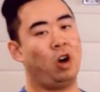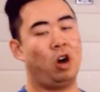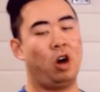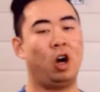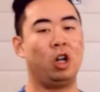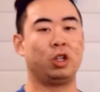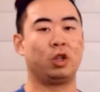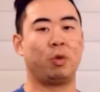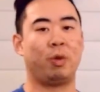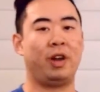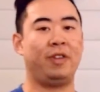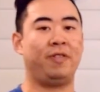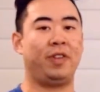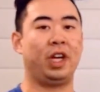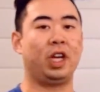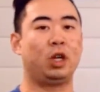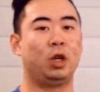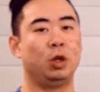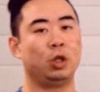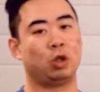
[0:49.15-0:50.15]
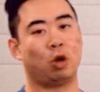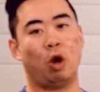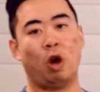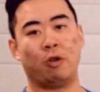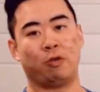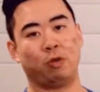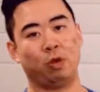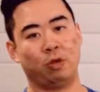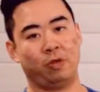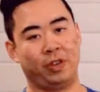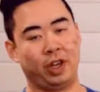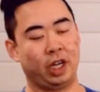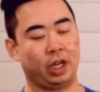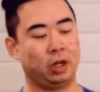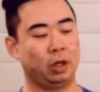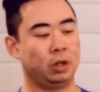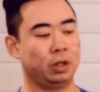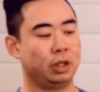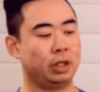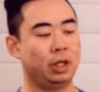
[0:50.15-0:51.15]
all-terrain vehicles or off-road
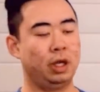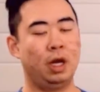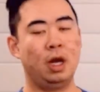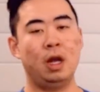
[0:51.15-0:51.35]
vehicles.